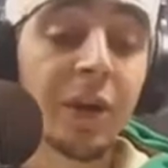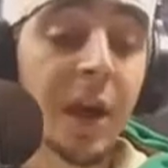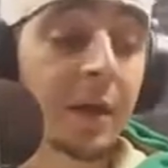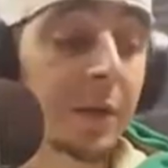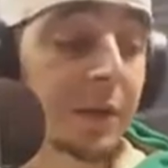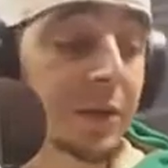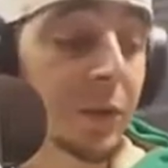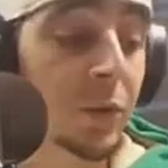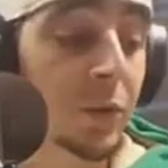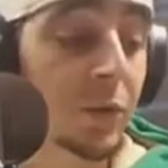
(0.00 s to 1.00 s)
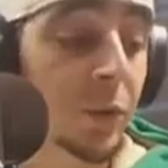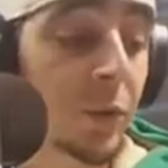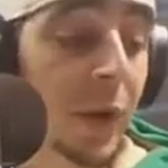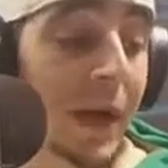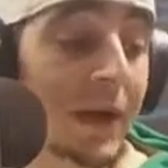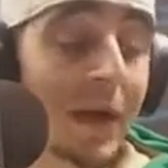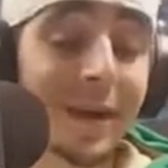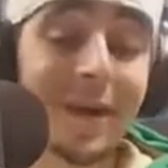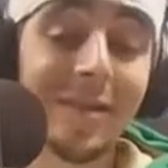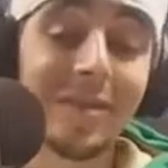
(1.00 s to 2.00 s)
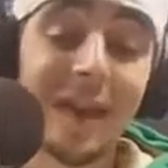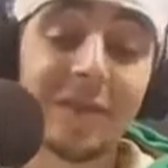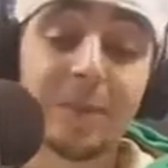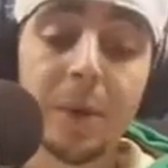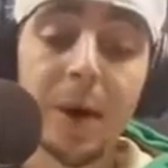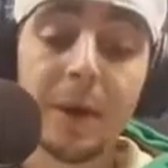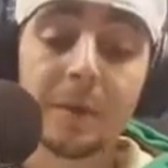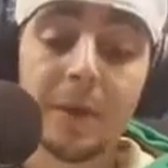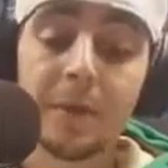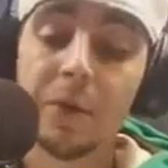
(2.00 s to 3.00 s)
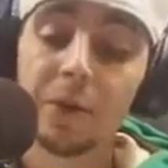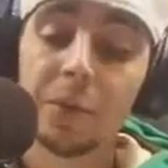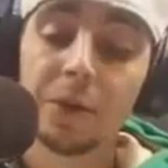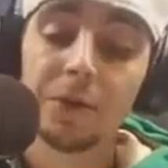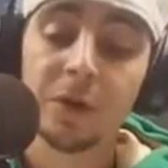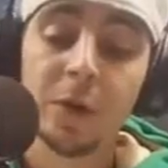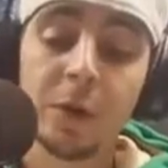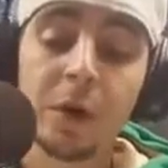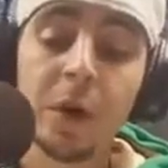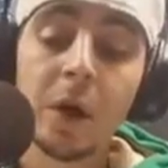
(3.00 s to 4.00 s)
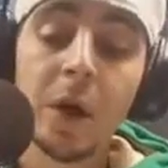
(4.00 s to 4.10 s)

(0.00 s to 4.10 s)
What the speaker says: trying to win against a spread, it makes it much more difficult.